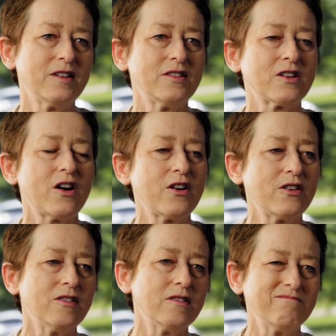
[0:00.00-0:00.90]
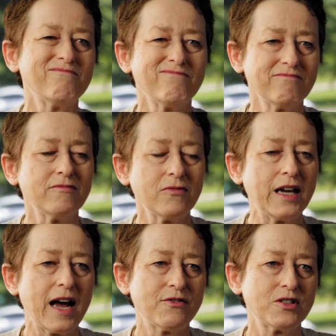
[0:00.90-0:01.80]
So we
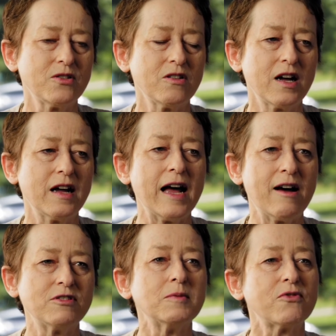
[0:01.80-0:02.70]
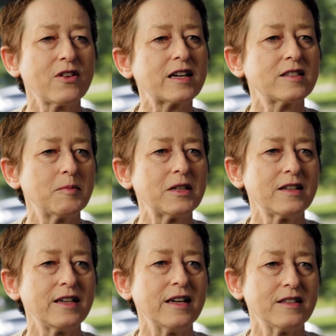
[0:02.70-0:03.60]
have to have some
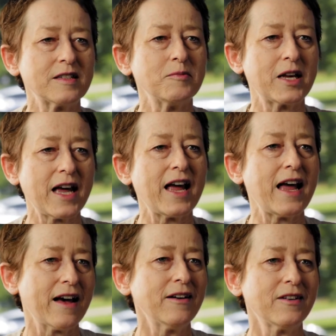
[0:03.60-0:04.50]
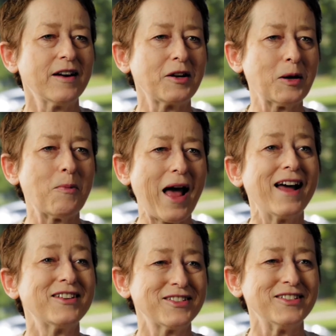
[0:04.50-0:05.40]
flexibility and some care and
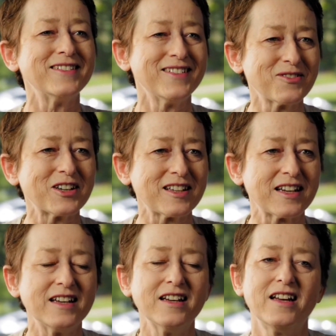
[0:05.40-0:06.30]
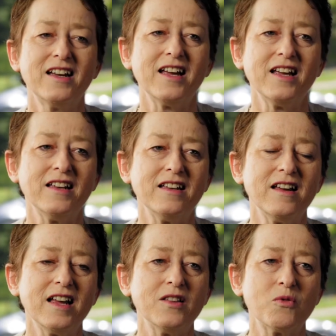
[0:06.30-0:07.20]
compassion, really, in
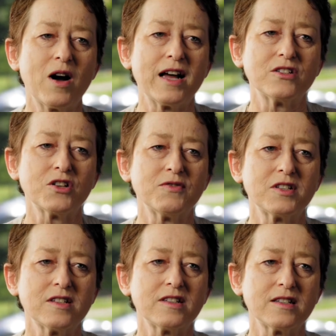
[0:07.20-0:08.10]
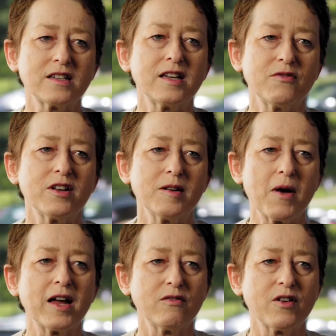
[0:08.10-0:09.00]
the way services are delivered and
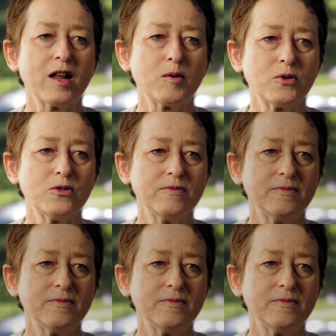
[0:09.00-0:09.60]
made available.